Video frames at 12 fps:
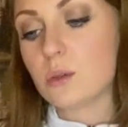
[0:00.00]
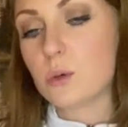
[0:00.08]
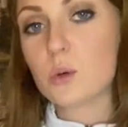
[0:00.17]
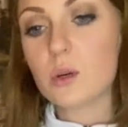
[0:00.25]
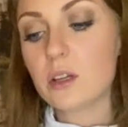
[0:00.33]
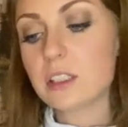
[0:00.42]

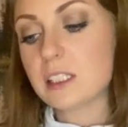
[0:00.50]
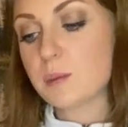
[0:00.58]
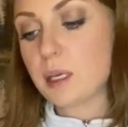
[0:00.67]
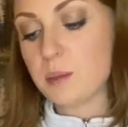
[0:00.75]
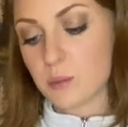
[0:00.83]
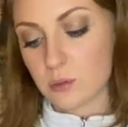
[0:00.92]
Who are all these
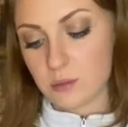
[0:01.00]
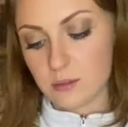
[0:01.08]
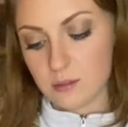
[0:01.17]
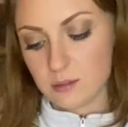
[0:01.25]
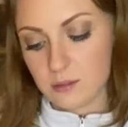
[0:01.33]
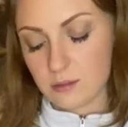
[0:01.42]
people?
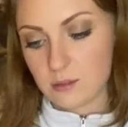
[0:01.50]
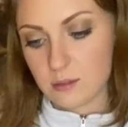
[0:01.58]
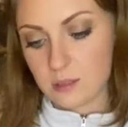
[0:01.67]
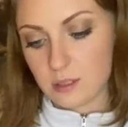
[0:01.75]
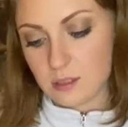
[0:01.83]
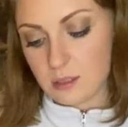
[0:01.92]

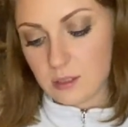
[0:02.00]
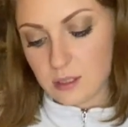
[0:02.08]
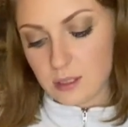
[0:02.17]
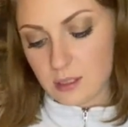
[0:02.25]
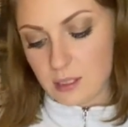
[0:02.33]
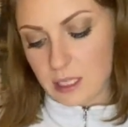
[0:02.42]

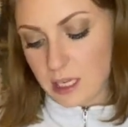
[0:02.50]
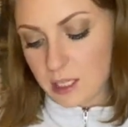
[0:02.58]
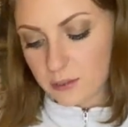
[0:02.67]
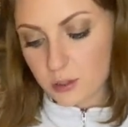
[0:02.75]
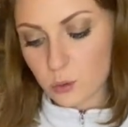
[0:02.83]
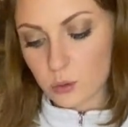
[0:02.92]
King
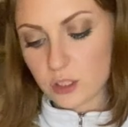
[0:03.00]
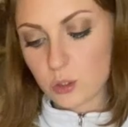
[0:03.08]
of Swords,